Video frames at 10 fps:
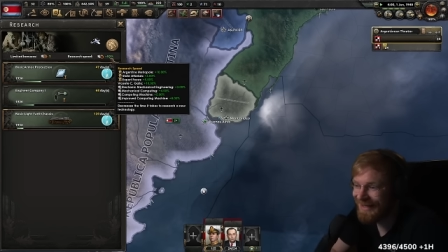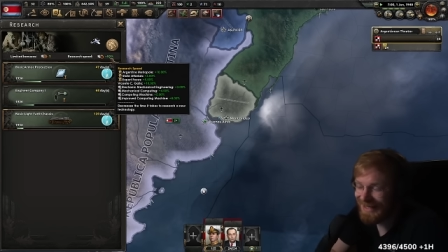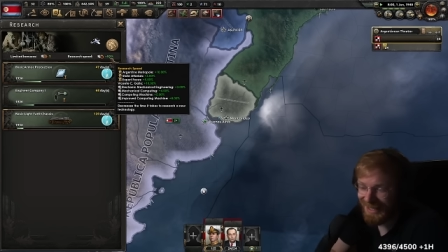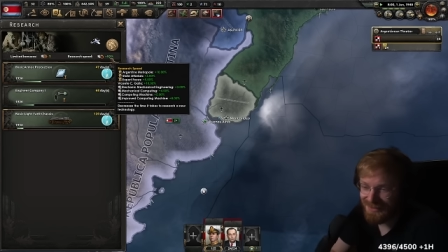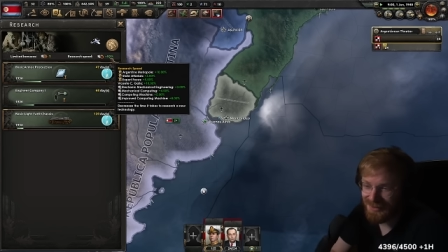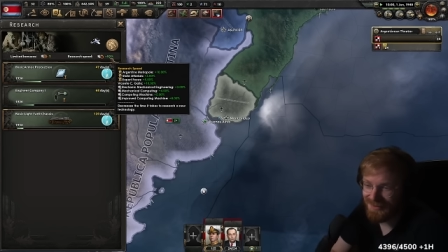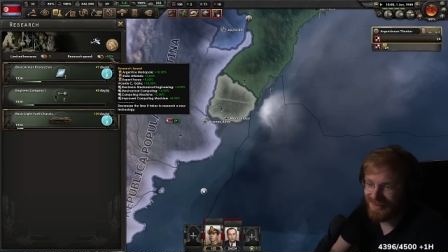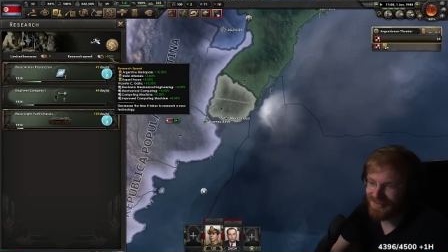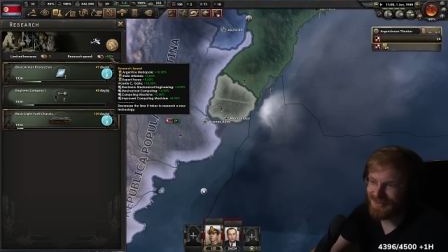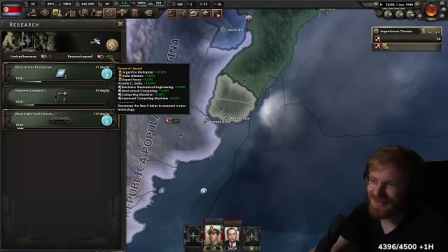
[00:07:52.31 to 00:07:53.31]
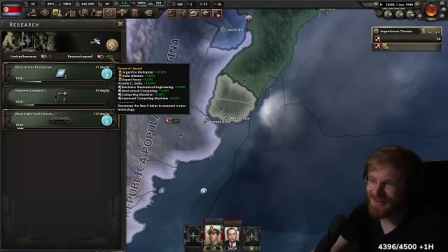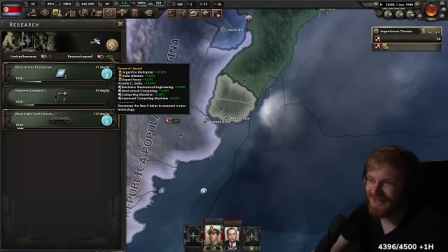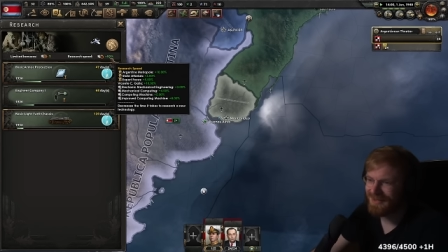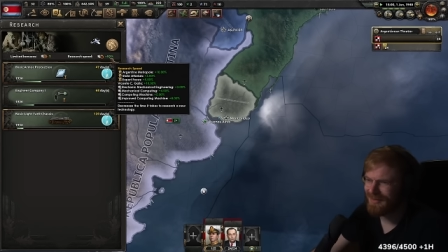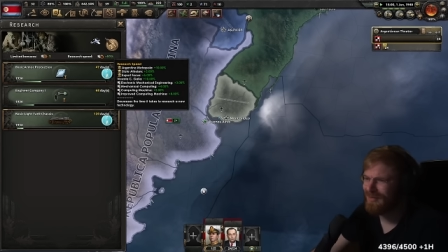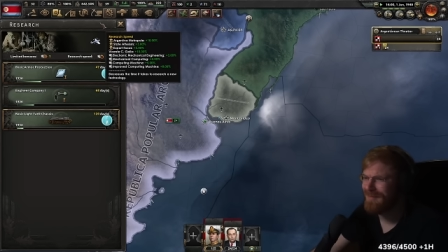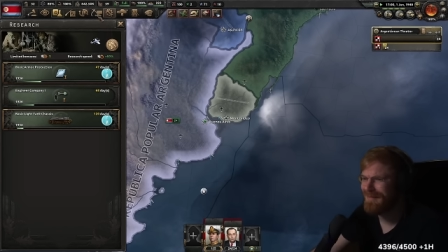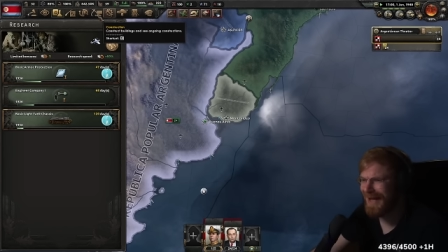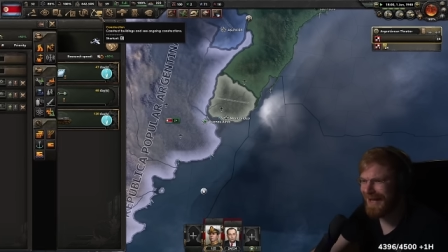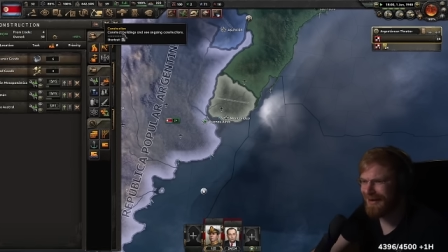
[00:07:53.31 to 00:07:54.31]
I don't even have free trade. Oh,
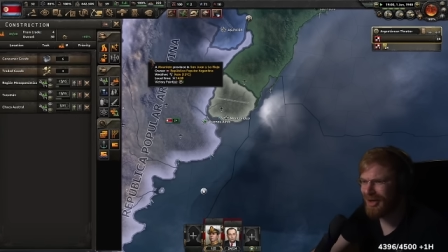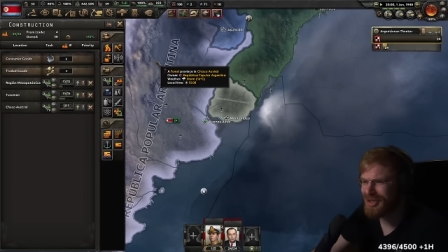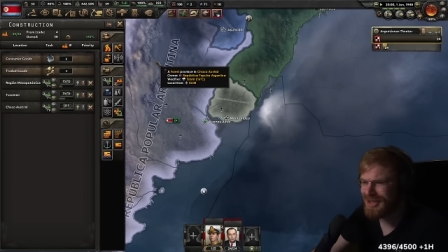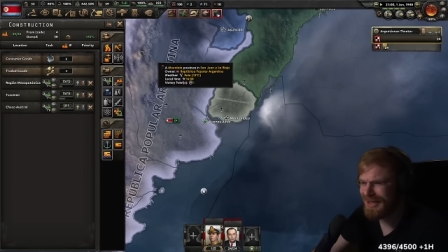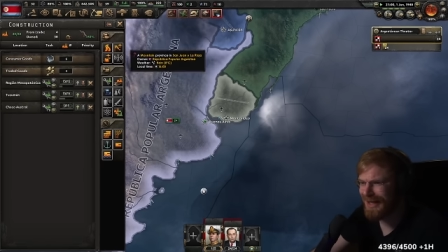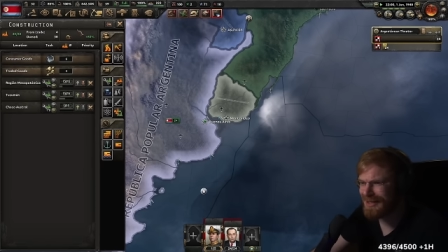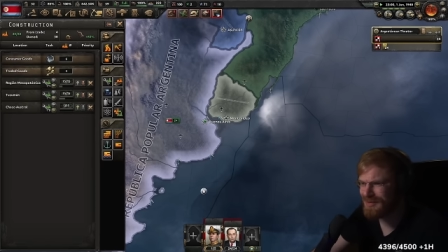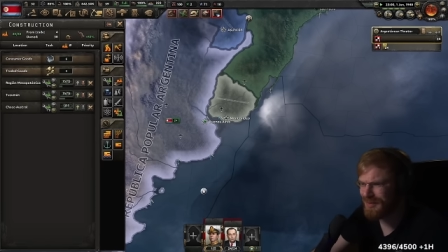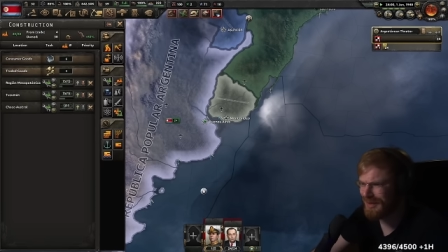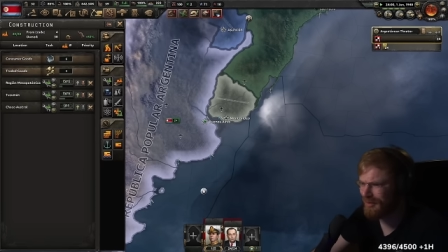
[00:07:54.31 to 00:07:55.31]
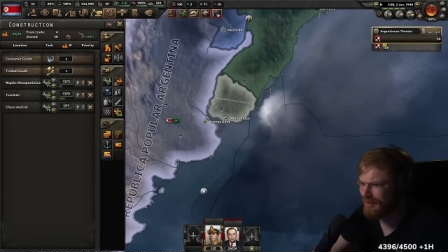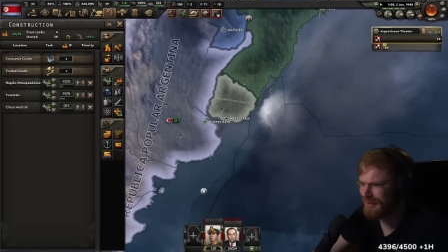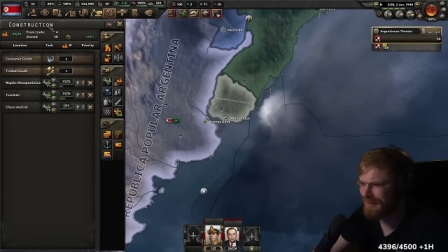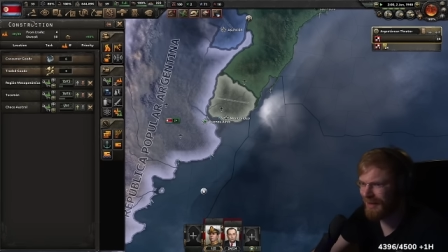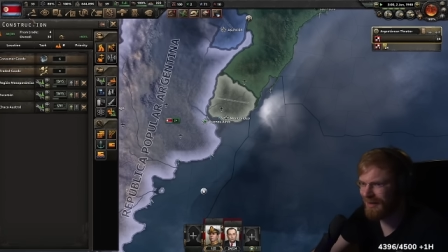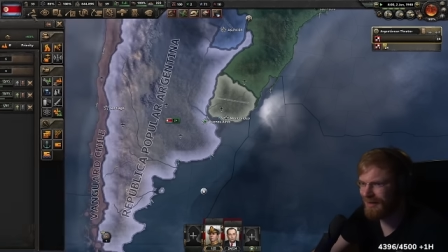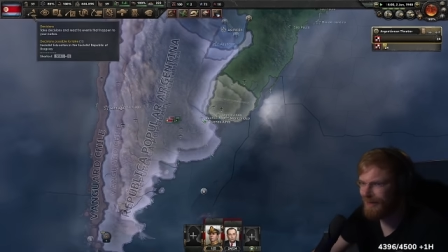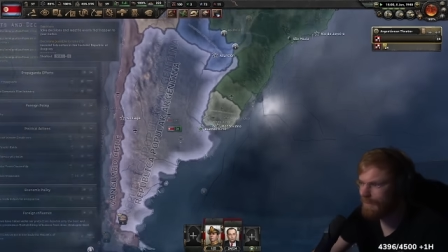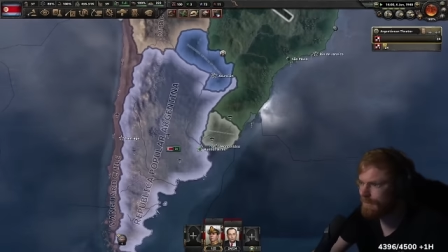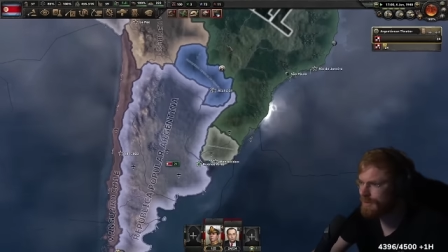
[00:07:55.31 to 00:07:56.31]
man. Argentina is really OP, man.
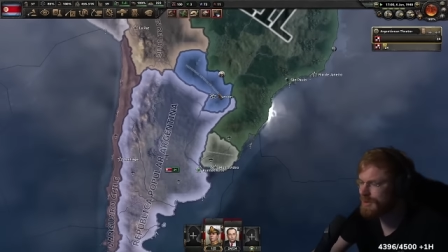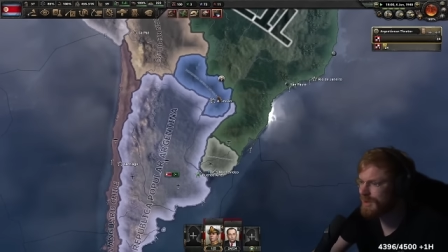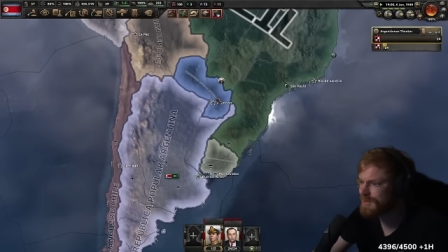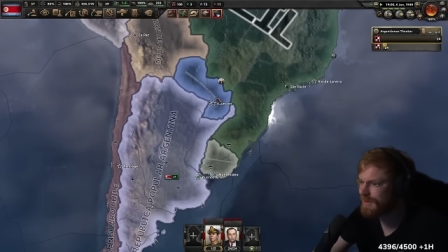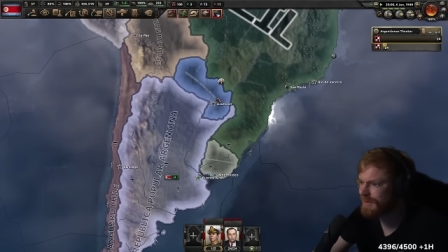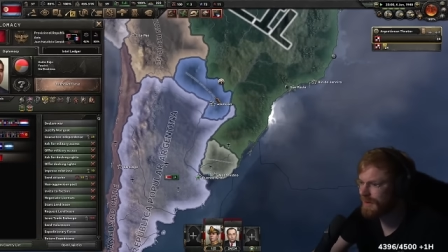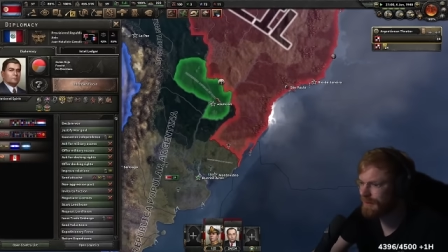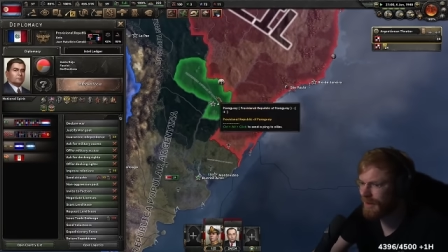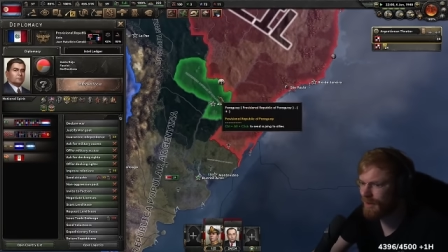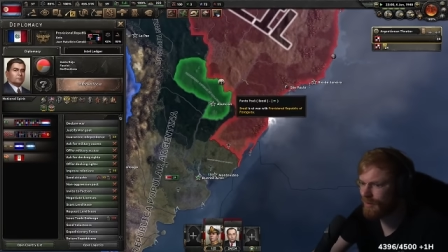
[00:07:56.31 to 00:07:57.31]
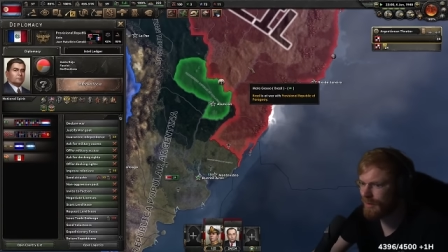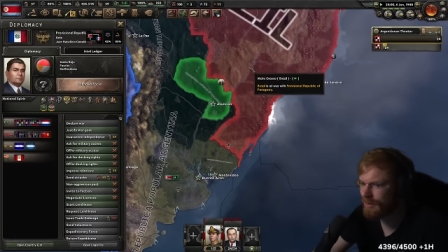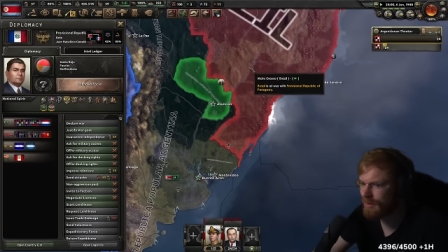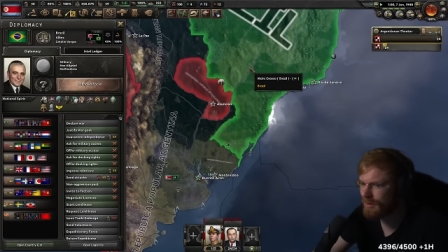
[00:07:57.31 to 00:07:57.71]
Brazil is attacking Paraguay.